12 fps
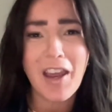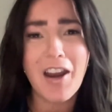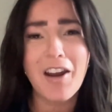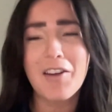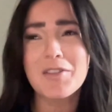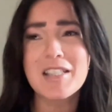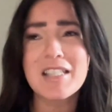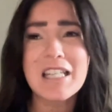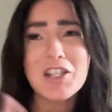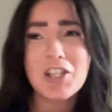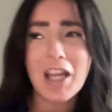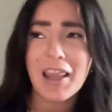there,
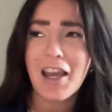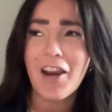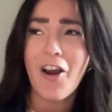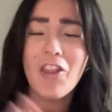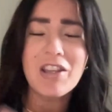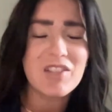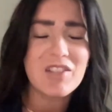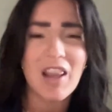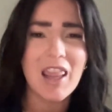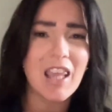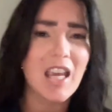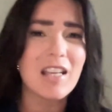teaching there, all these fun